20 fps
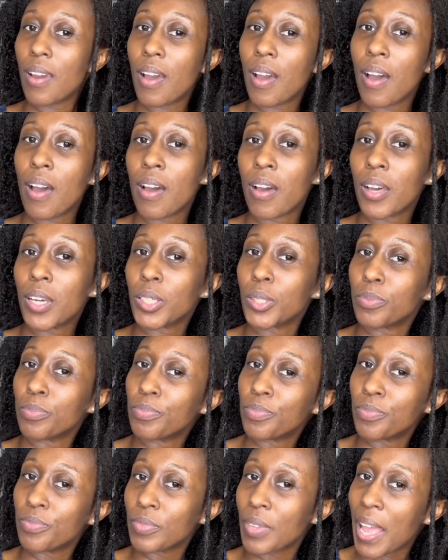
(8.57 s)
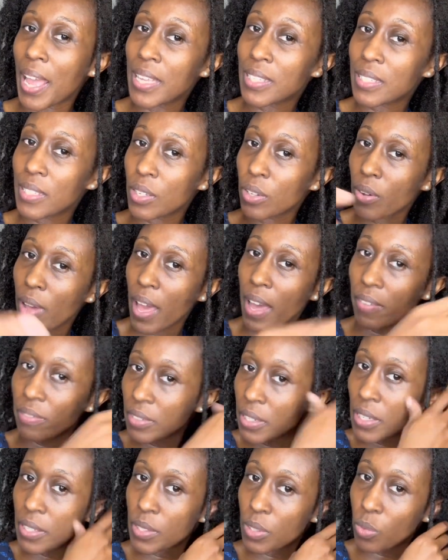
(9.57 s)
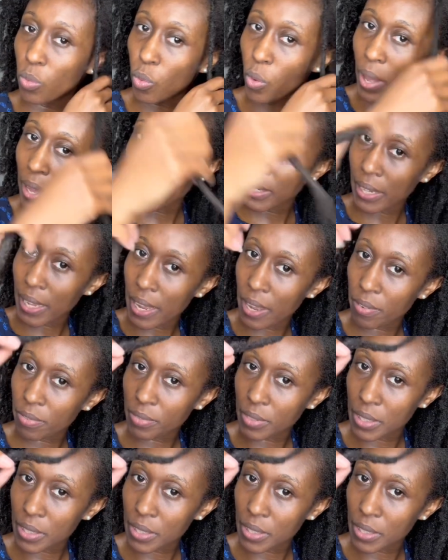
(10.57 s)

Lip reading: I still have this one left.